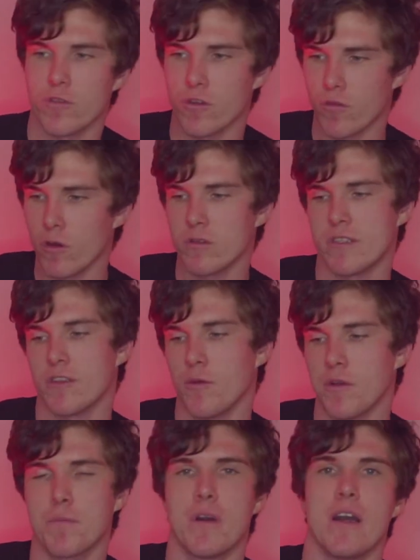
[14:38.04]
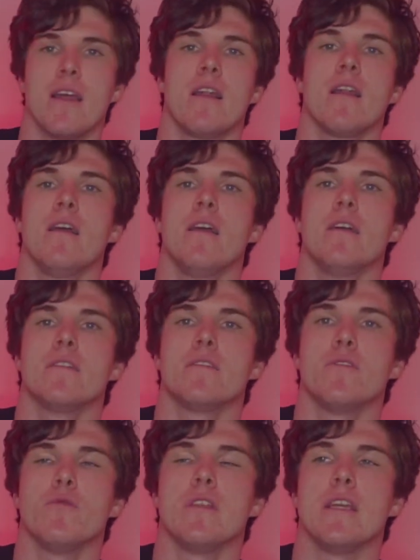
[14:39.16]
the gross stomach bile
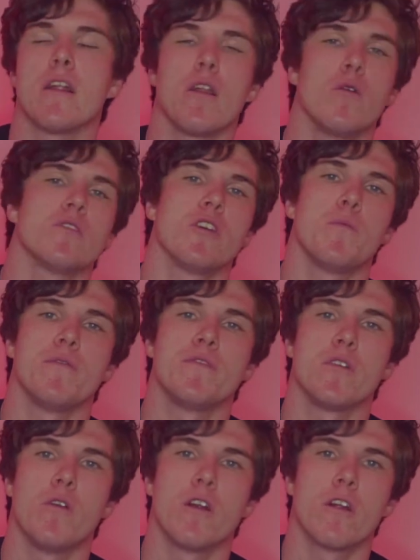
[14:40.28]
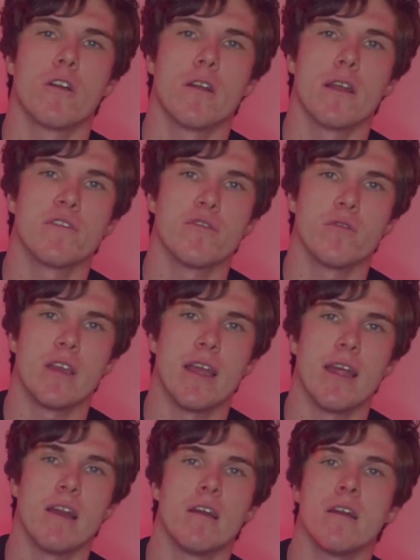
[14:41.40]
to the close up of someone hurtling through the
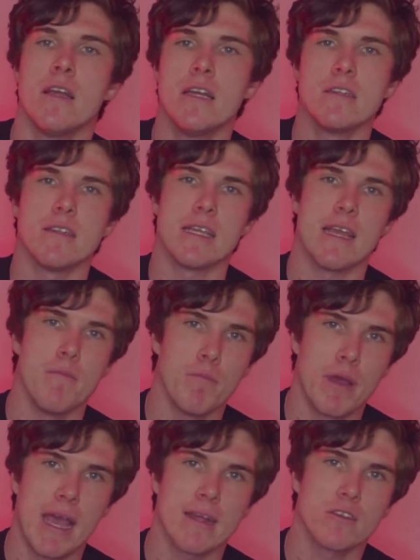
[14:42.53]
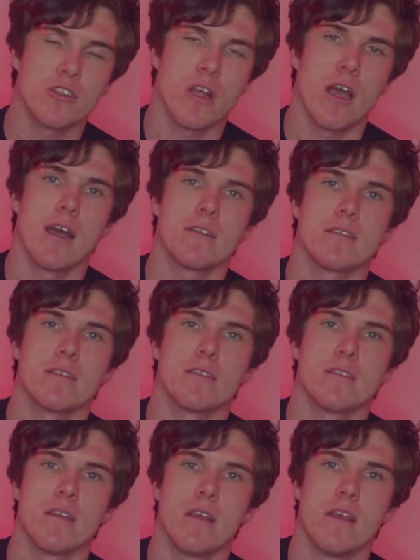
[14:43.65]
air to the impact
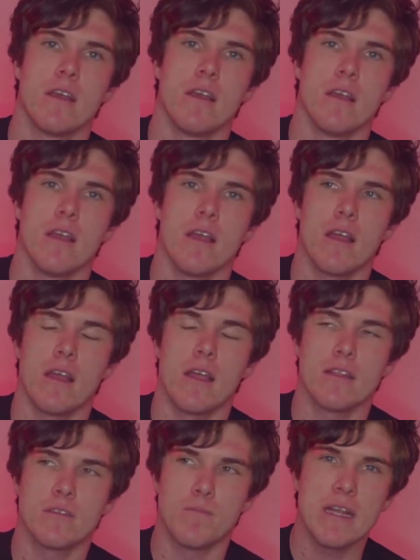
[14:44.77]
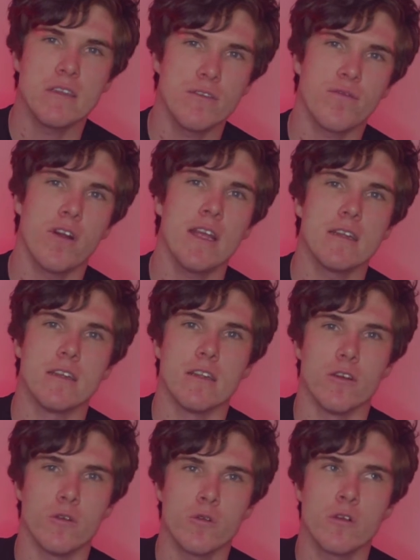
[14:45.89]
shots. It's meant to frighten
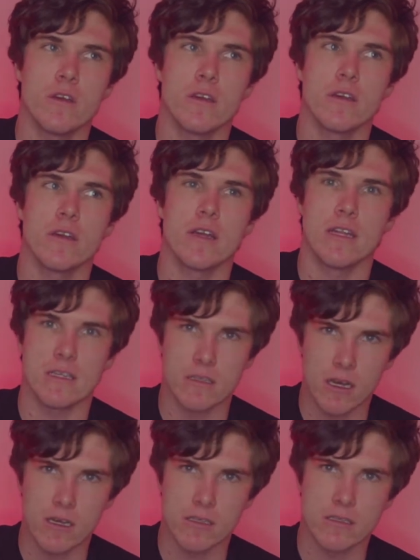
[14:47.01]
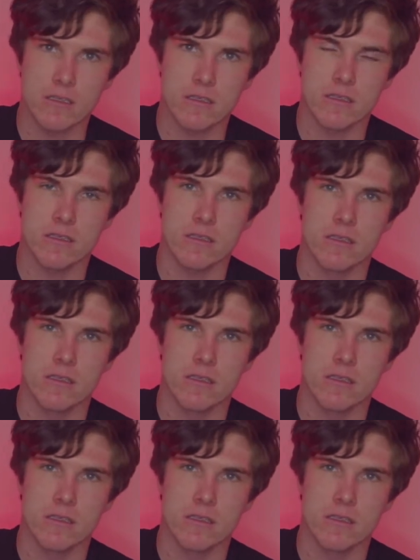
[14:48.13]
you, and it does,